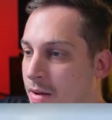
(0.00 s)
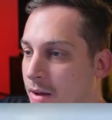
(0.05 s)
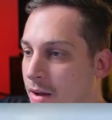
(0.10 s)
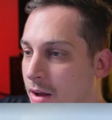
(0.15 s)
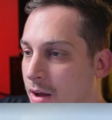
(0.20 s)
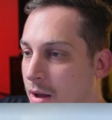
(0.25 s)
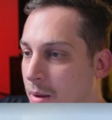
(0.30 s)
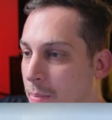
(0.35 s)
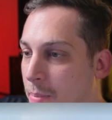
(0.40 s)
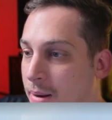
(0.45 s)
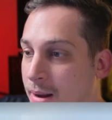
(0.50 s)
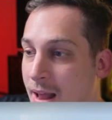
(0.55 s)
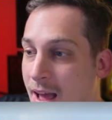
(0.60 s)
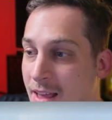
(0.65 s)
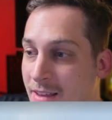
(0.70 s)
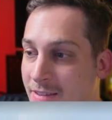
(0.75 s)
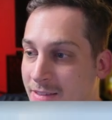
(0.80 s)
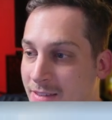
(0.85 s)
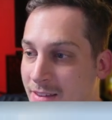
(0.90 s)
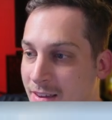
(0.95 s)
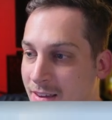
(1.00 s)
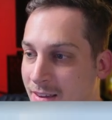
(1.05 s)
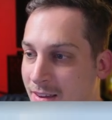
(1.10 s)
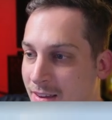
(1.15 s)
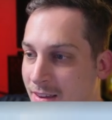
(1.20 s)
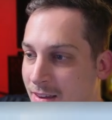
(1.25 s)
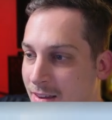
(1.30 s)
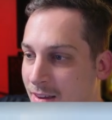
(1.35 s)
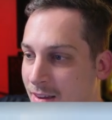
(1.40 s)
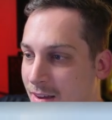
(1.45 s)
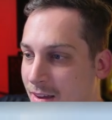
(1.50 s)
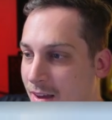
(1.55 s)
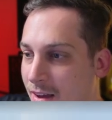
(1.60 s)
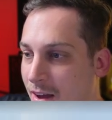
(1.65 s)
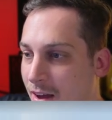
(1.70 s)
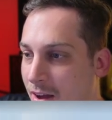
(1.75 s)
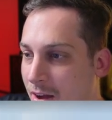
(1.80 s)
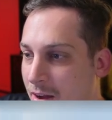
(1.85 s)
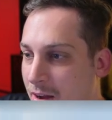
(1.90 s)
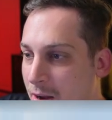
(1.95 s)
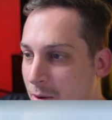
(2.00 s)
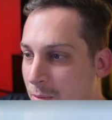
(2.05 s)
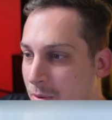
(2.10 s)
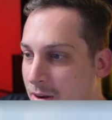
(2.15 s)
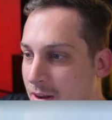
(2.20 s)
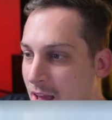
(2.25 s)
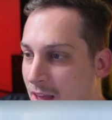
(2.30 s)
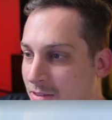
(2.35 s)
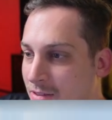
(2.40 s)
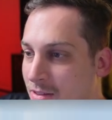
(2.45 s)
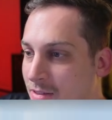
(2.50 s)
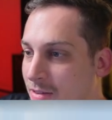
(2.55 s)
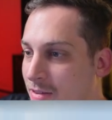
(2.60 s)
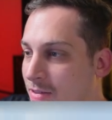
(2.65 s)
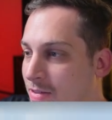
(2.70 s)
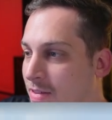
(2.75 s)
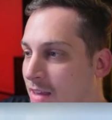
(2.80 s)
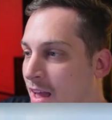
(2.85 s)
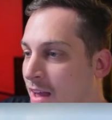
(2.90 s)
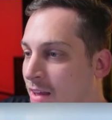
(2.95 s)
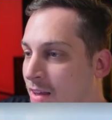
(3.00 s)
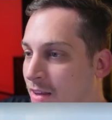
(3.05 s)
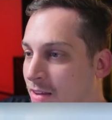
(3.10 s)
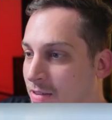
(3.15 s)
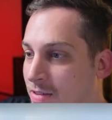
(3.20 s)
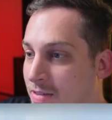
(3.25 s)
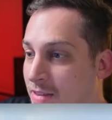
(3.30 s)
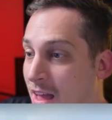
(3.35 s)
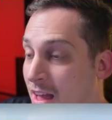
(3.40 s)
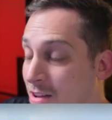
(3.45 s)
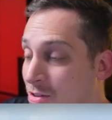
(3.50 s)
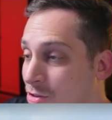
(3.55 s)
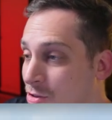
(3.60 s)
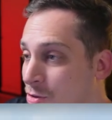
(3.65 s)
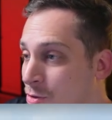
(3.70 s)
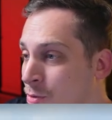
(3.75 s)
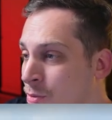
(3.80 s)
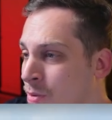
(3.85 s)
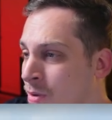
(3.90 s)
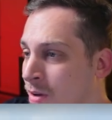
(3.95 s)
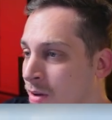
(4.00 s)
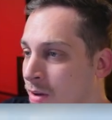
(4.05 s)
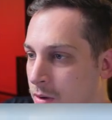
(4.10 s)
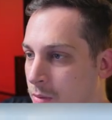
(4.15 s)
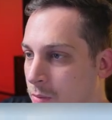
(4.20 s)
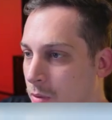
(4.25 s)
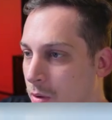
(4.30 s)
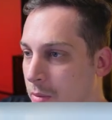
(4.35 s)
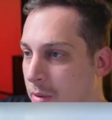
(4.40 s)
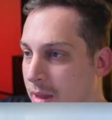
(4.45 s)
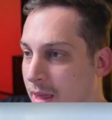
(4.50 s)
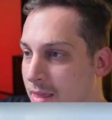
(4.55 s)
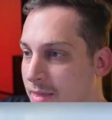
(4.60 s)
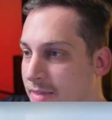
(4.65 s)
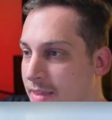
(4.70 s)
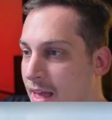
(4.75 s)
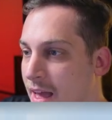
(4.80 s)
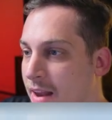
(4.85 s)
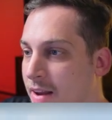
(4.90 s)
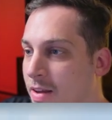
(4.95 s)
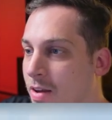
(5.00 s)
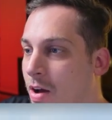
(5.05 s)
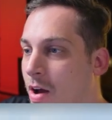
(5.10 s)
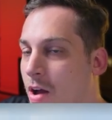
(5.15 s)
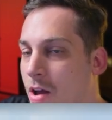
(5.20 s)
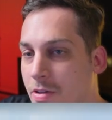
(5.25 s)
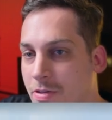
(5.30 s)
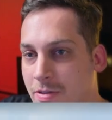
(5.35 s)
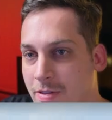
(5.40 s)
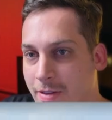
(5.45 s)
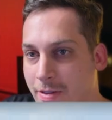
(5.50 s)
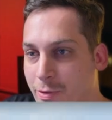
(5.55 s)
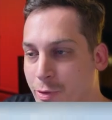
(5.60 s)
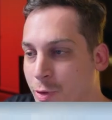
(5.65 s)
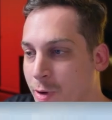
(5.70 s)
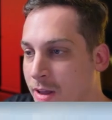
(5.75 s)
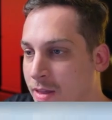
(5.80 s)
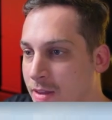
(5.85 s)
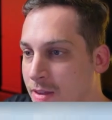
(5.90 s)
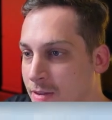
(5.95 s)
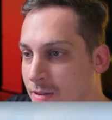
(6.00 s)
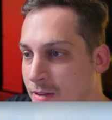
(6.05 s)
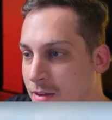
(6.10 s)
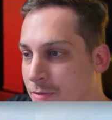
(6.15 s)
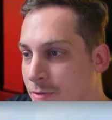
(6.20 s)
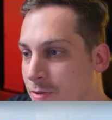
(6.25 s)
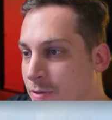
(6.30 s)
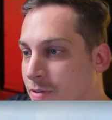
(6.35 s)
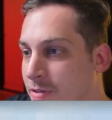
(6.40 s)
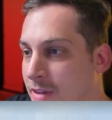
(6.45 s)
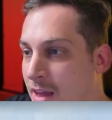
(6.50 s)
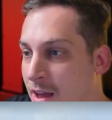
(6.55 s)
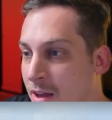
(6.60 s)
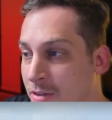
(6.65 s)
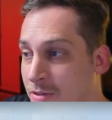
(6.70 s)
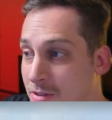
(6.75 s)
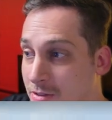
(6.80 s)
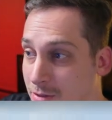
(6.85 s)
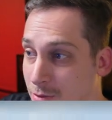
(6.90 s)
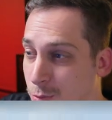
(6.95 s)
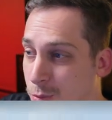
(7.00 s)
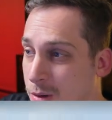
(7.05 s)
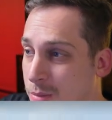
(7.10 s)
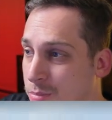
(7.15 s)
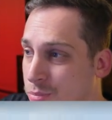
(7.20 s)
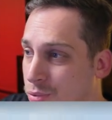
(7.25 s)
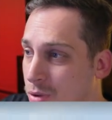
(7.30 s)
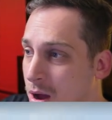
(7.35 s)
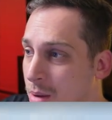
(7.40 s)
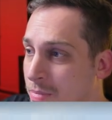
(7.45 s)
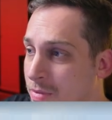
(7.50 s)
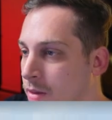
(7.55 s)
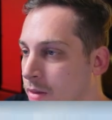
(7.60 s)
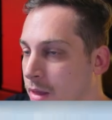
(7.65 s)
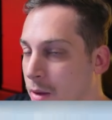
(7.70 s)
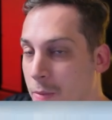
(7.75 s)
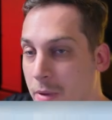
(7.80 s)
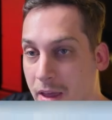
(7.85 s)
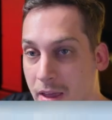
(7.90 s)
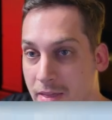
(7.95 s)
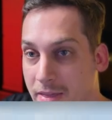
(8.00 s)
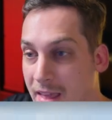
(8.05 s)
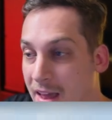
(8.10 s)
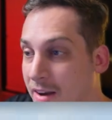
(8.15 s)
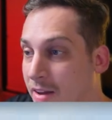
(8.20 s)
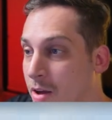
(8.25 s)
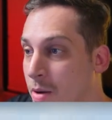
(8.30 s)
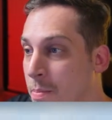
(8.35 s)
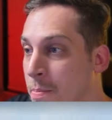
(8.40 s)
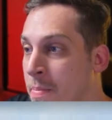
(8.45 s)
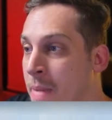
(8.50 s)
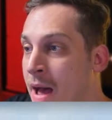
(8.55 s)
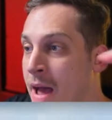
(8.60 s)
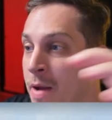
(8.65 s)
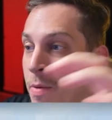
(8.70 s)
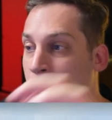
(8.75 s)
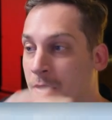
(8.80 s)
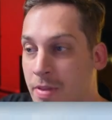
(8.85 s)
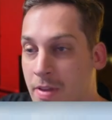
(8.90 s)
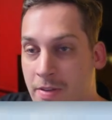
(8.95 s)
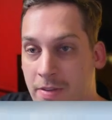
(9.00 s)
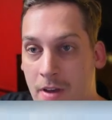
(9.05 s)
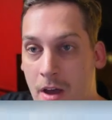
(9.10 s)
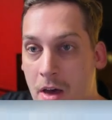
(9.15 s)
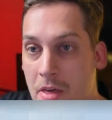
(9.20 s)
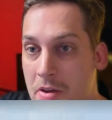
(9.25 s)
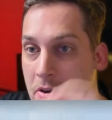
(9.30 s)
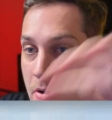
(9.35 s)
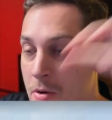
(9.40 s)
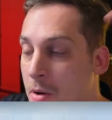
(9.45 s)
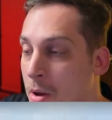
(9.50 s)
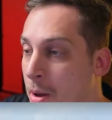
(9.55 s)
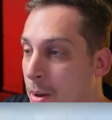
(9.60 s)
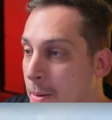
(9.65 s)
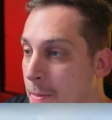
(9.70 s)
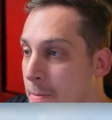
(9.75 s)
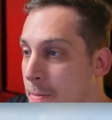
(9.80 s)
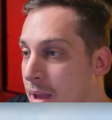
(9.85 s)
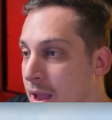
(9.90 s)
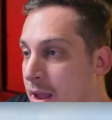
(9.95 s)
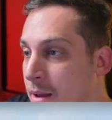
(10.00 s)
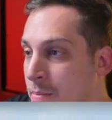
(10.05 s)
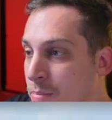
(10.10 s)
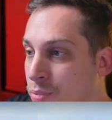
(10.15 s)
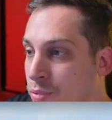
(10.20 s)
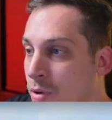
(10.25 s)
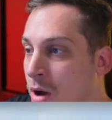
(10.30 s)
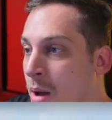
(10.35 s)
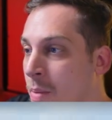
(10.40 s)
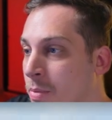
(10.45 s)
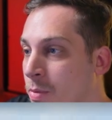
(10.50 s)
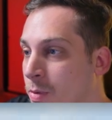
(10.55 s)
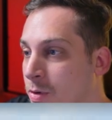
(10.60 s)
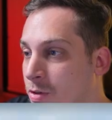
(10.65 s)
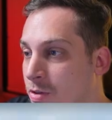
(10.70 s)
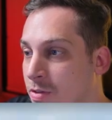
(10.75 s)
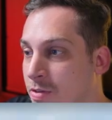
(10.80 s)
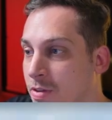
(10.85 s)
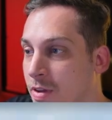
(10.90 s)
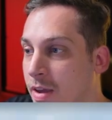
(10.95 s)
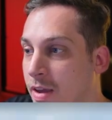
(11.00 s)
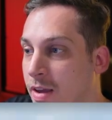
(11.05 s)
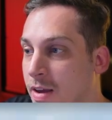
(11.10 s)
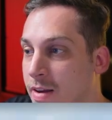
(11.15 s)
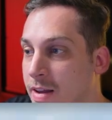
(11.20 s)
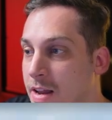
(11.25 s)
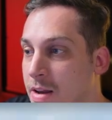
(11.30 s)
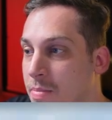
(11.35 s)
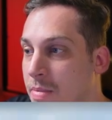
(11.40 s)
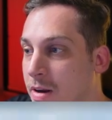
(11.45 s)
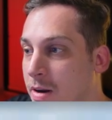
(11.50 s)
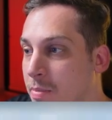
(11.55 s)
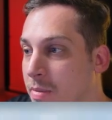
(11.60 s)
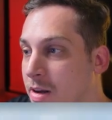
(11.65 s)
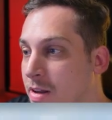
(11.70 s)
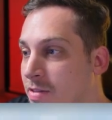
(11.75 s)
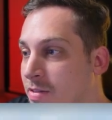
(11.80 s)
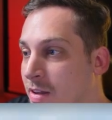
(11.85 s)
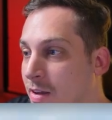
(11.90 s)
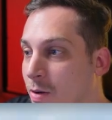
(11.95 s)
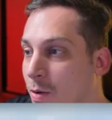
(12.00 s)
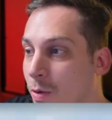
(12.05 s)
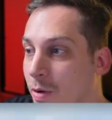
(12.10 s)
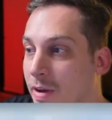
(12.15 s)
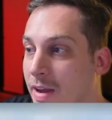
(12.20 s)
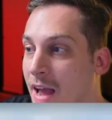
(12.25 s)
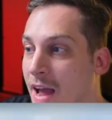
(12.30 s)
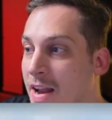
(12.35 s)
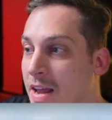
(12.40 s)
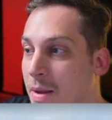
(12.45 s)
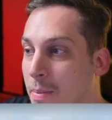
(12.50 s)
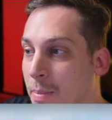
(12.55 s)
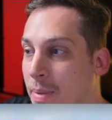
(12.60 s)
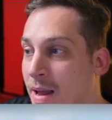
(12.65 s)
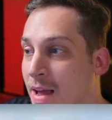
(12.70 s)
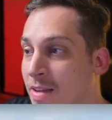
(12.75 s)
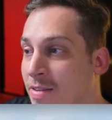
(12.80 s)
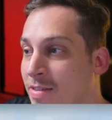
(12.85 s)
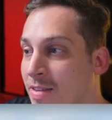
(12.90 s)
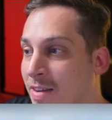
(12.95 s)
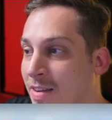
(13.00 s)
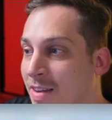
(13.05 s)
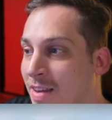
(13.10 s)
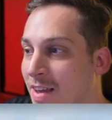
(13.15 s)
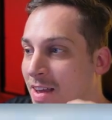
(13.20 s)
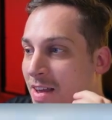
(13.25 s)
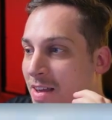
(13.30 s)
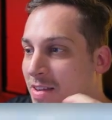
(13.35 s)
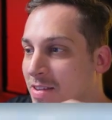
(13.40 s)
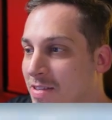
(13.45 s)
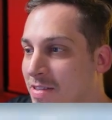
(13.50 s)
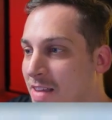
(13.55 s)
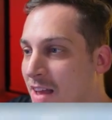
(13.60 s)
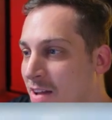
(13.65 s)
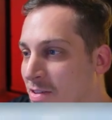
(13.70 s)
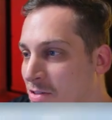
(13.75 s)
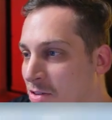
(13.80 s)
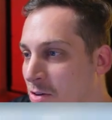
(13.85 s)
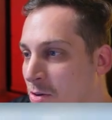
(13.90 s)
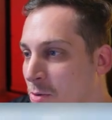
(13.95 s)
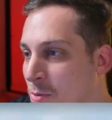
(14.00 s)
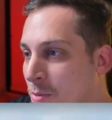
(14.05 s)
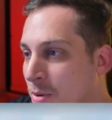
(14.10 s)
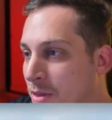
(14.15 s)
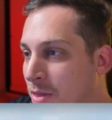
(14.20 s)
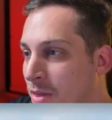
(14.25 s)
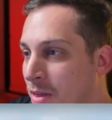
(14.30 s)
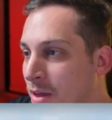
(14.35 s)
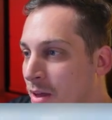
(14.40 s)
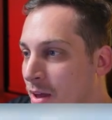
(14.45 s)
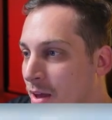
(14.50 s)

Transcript: uh, plastic, uh, iridescent uh, statue where we can then concentrate these different styles into one prompt that we can then combine with this other main prompt, which is a clean minimalistic organic plastic statue with